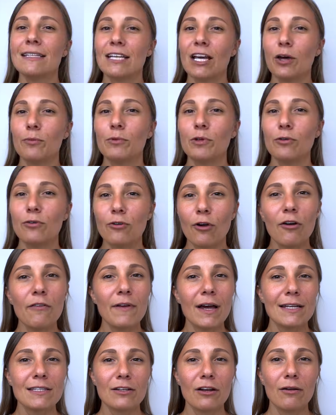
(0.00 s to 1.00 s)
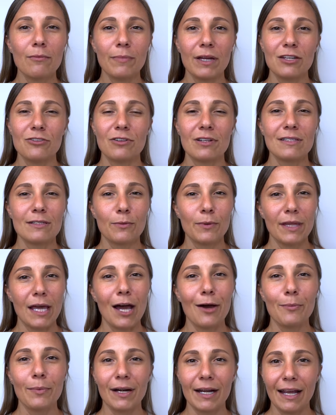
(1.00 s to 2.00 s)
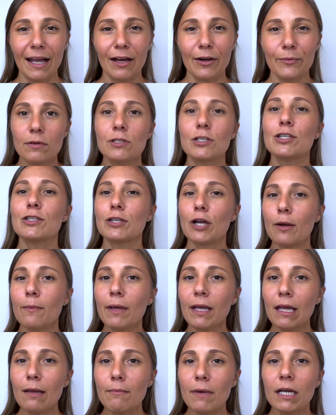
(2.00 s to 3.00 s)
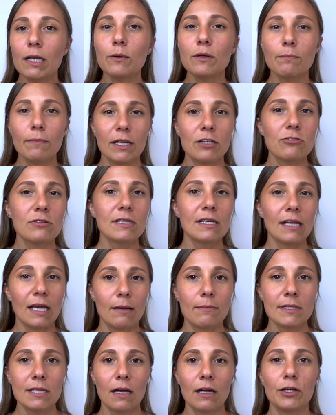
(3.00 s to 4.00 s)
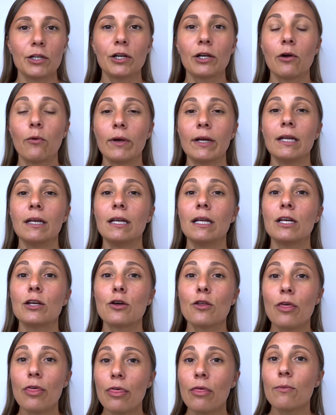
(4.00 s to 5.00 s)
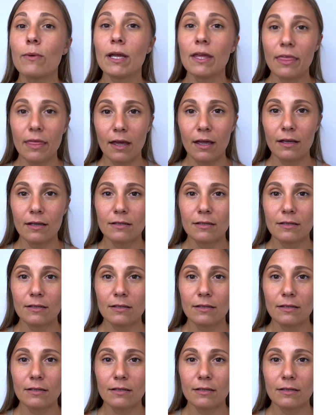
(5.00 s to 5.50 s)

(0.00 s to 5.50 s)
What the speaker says: to help you grow faster on Pinterest without burning out. To start making money with Pinterest and Amazon, you're going to need 3 things.